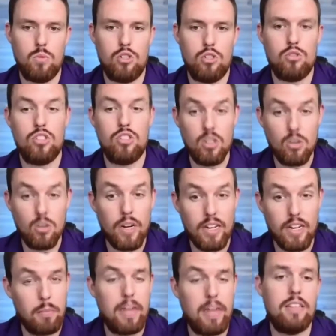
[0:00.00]
would you still
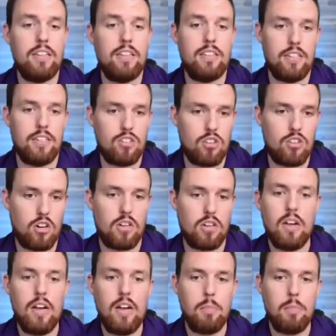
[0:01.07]
recommend that they start